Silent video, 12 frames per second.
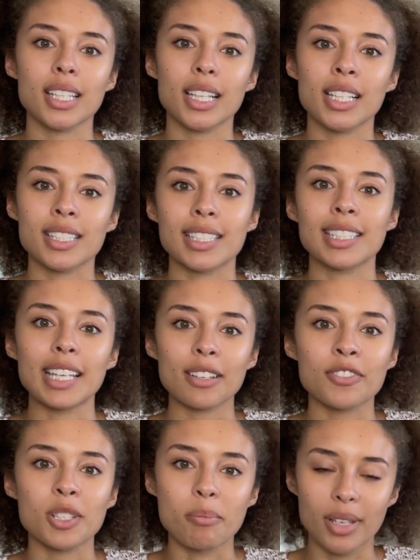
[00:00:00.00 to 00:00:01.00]
its
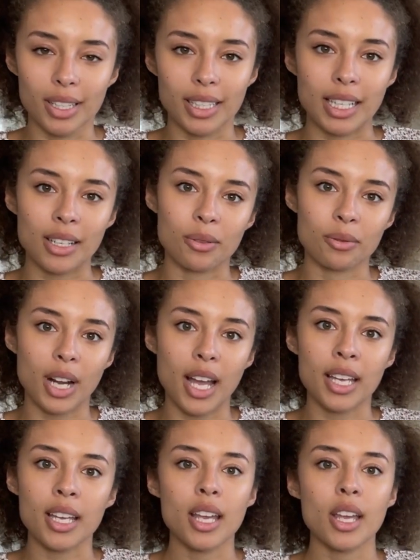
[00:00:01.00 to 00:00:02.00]
giftability, right?